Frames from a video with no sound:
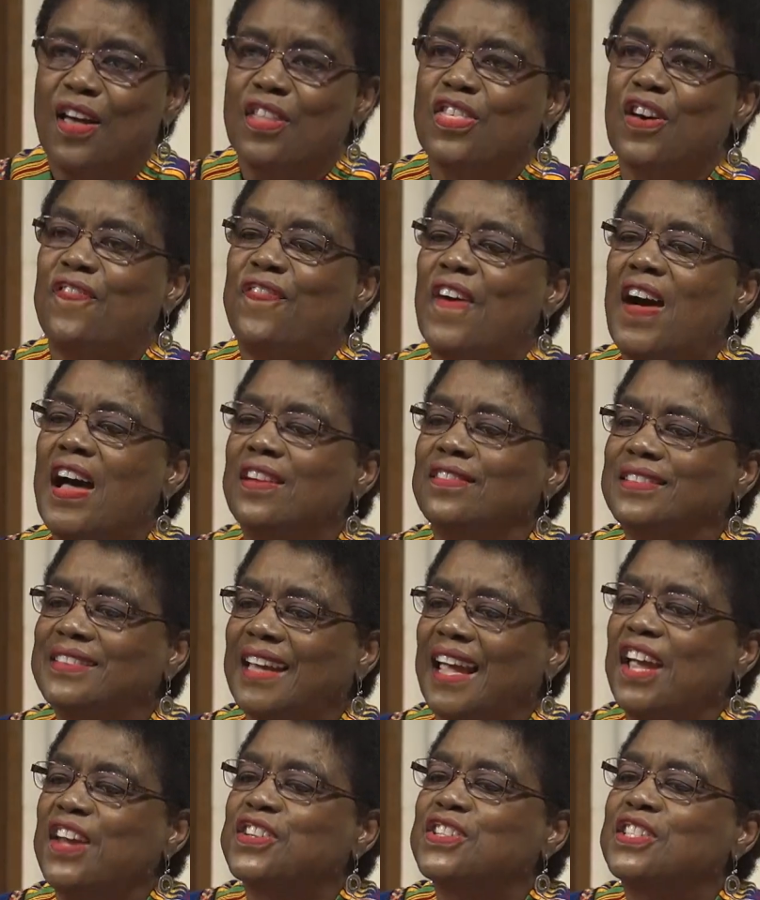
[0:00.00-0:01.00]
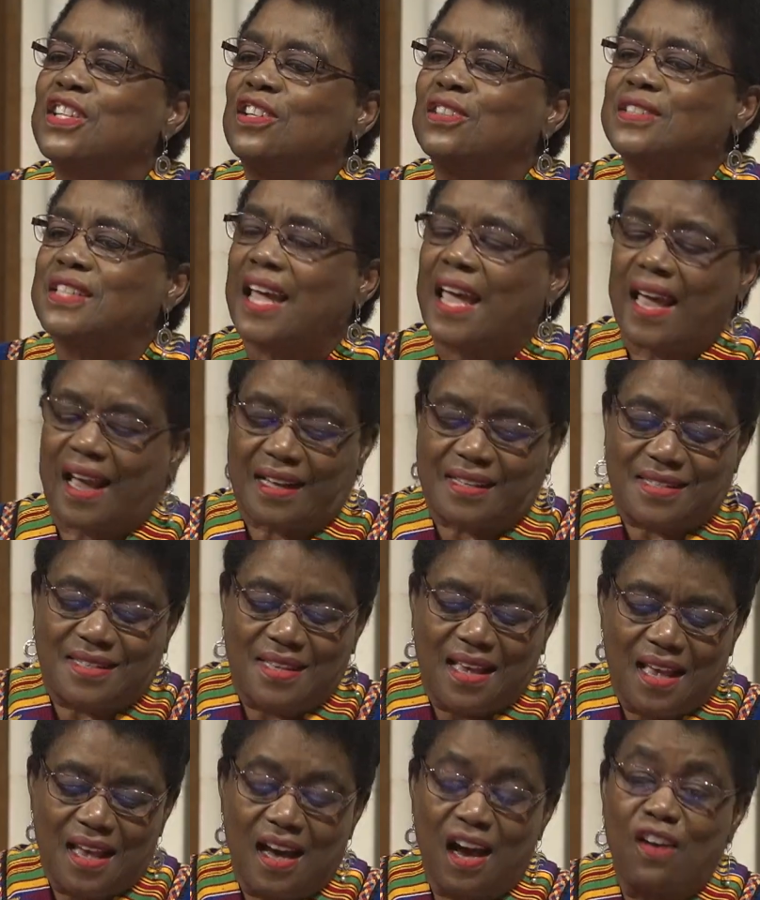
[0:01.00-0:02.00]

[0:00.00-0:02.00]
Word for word: the foundational text